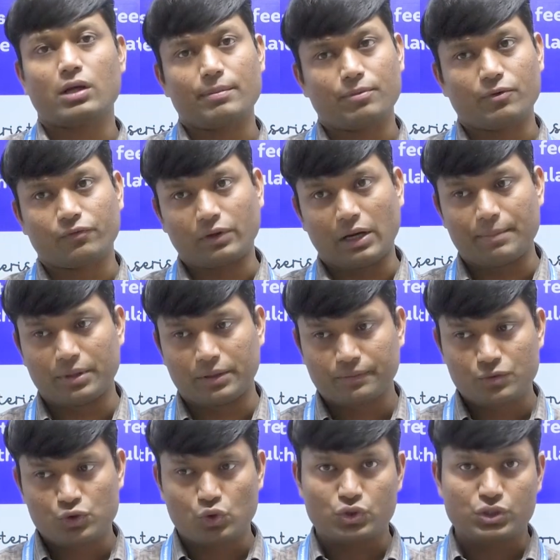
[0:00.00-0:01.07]
type of climate.
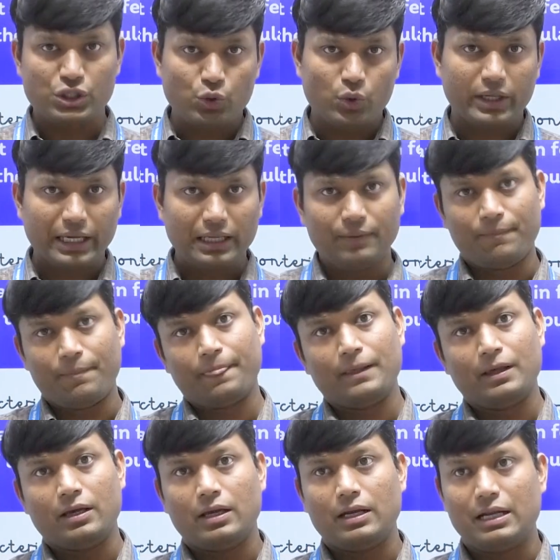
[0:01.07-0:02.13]
So see you again
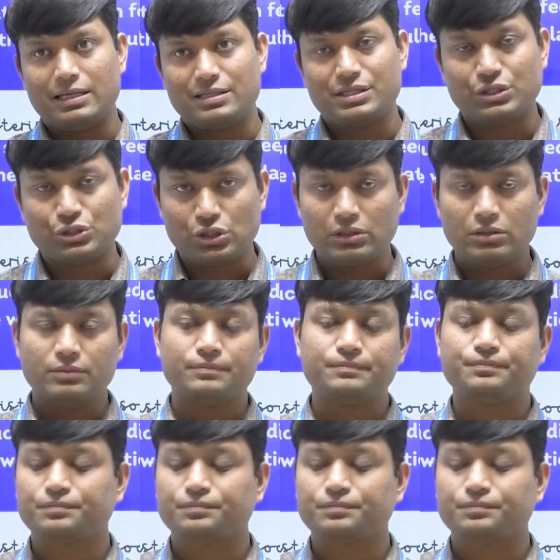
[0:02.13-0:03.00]
in next session.